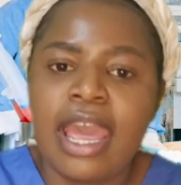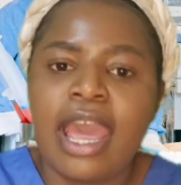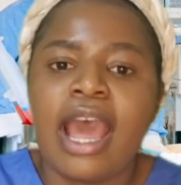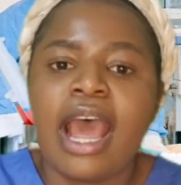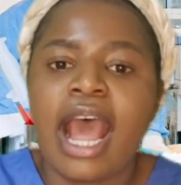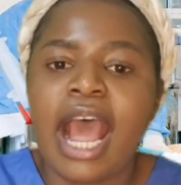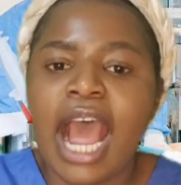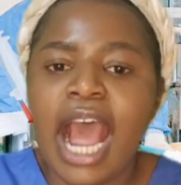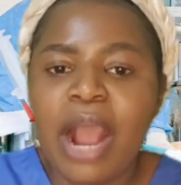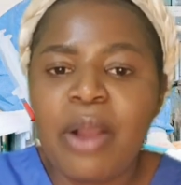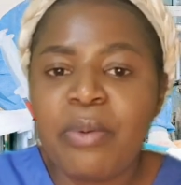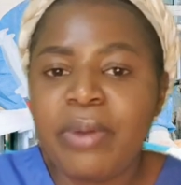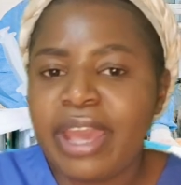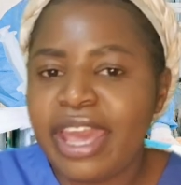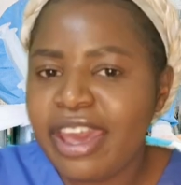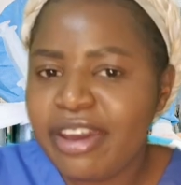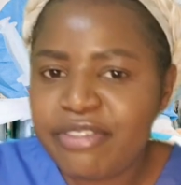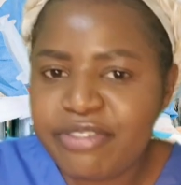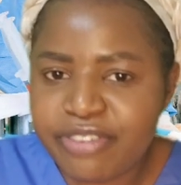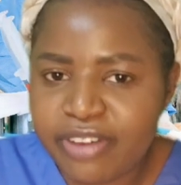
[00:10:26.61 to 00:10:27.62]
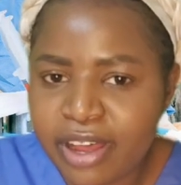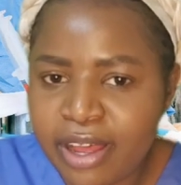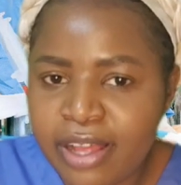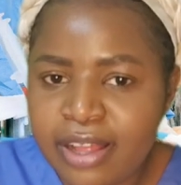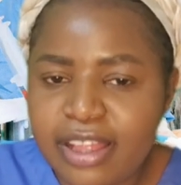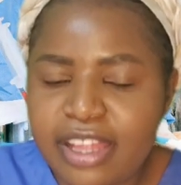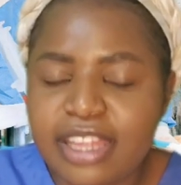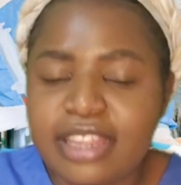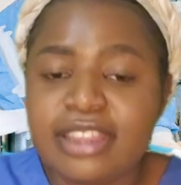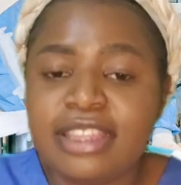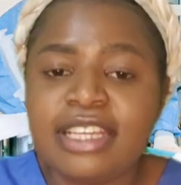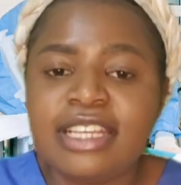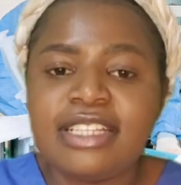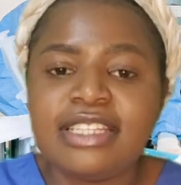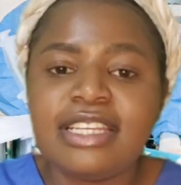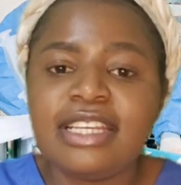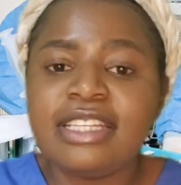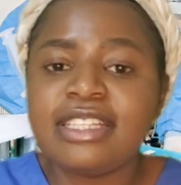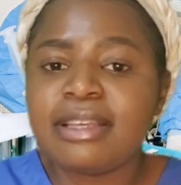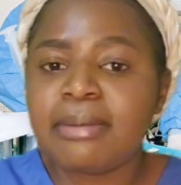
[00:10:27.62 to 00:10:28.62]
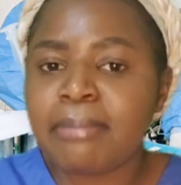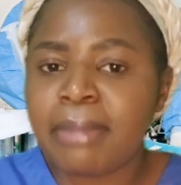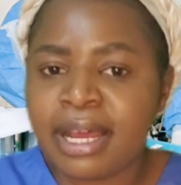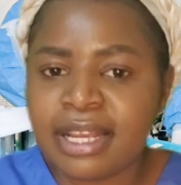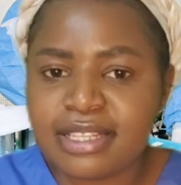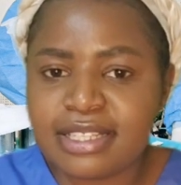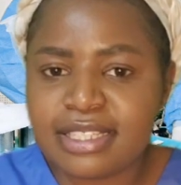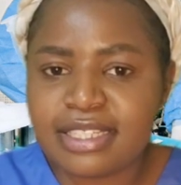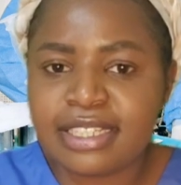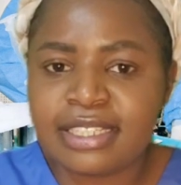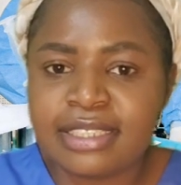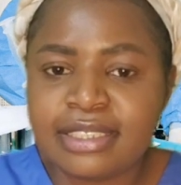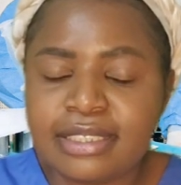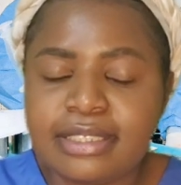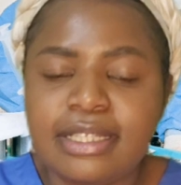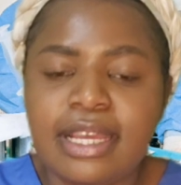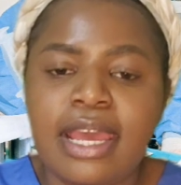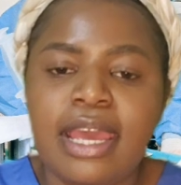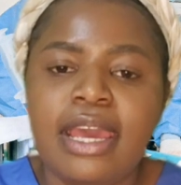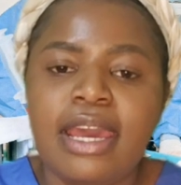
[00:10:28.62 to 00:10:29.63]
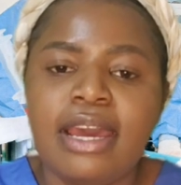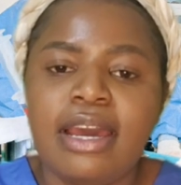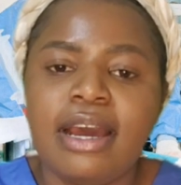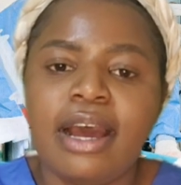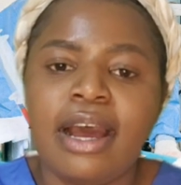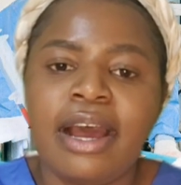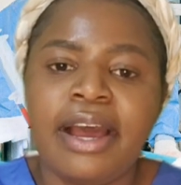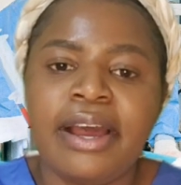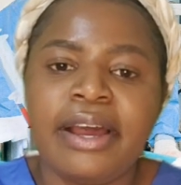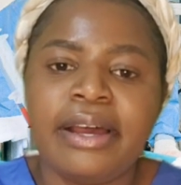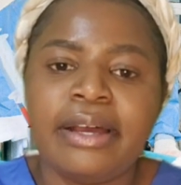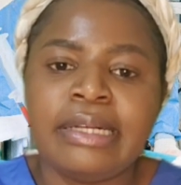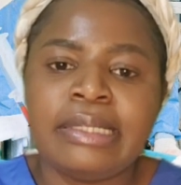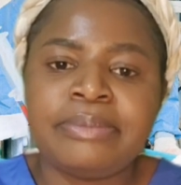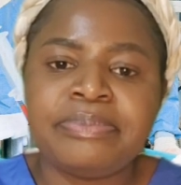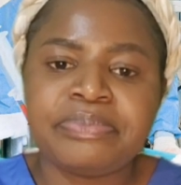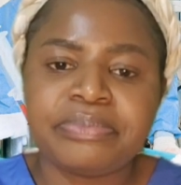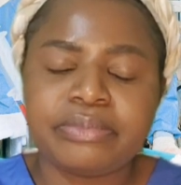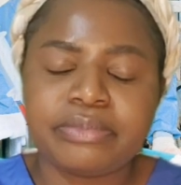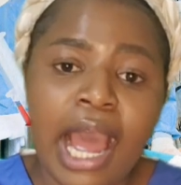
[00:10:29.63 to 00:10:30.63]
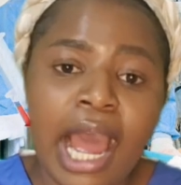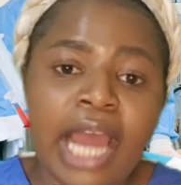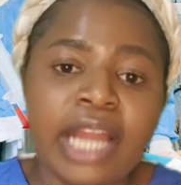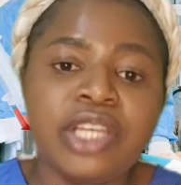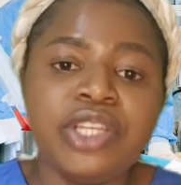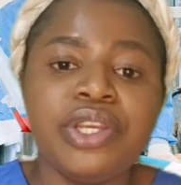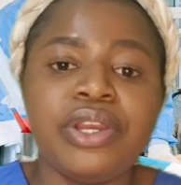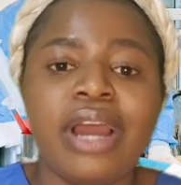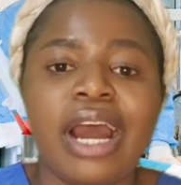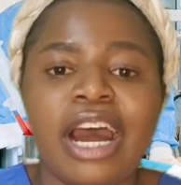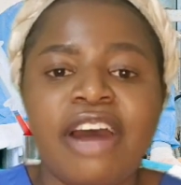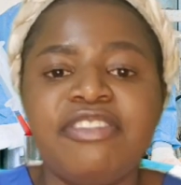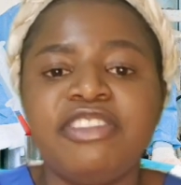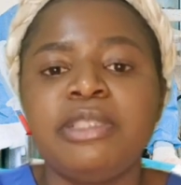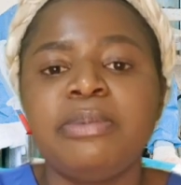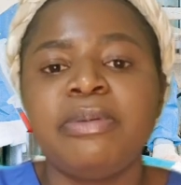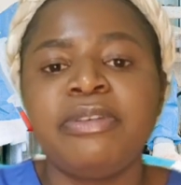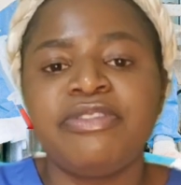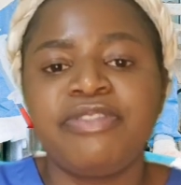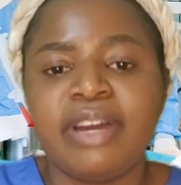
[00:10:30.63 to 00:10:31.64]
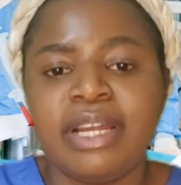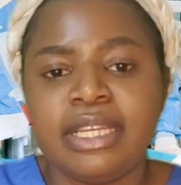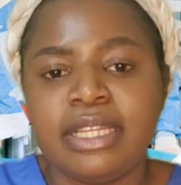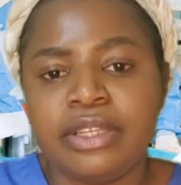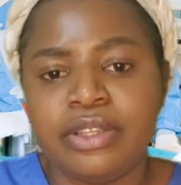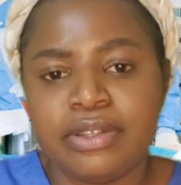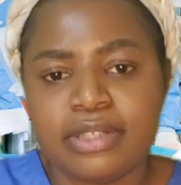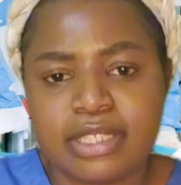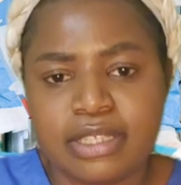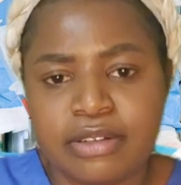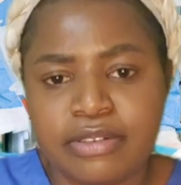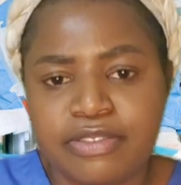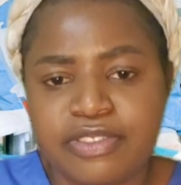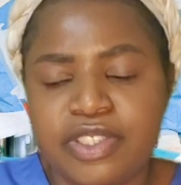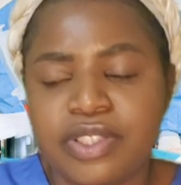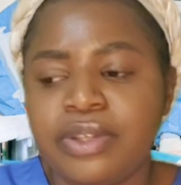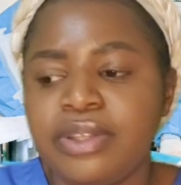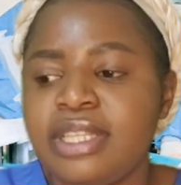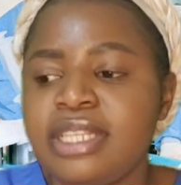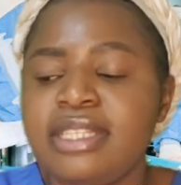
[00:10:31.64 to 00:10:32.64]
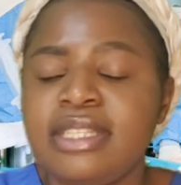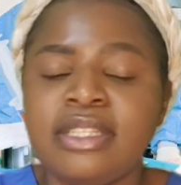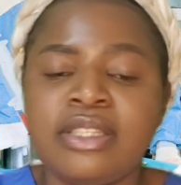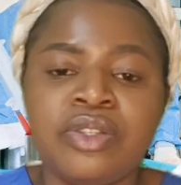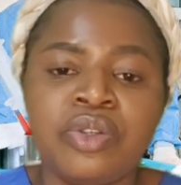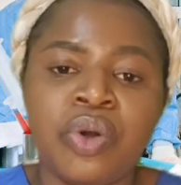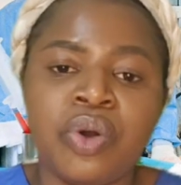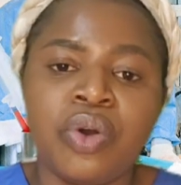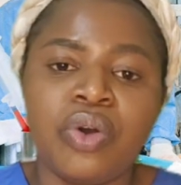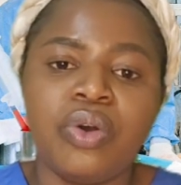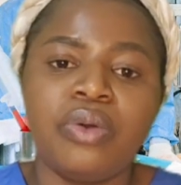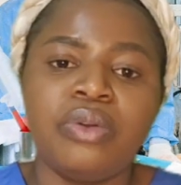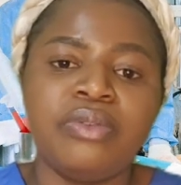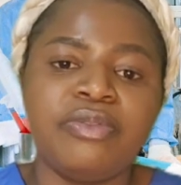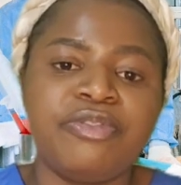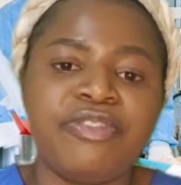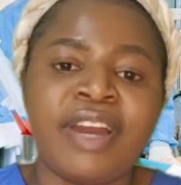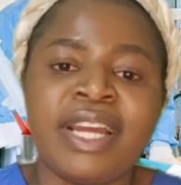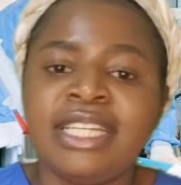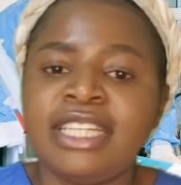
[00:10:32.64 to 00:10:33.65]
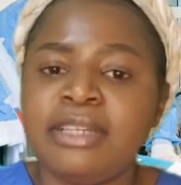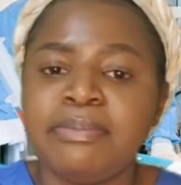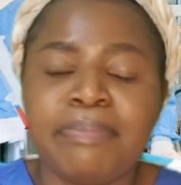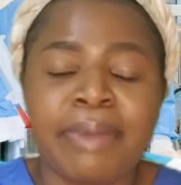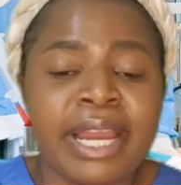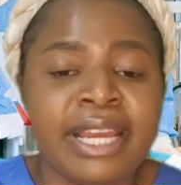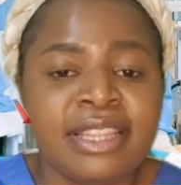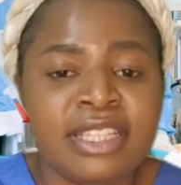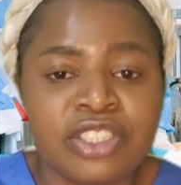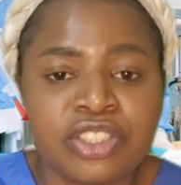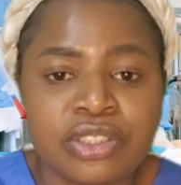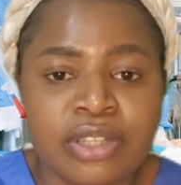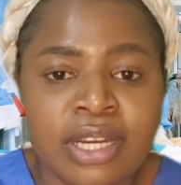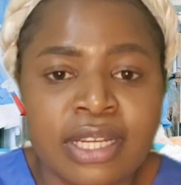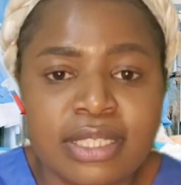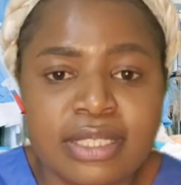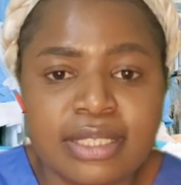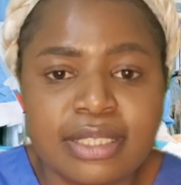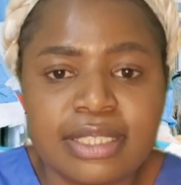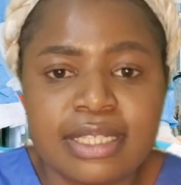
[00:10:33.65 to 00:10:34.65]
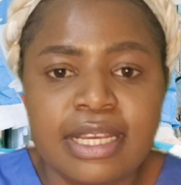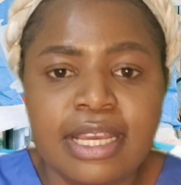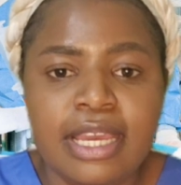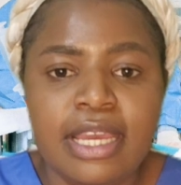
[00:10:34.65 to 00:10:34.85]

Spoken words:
However, this is a master's, and you have to be funding yourself. So this is not funded by the trust.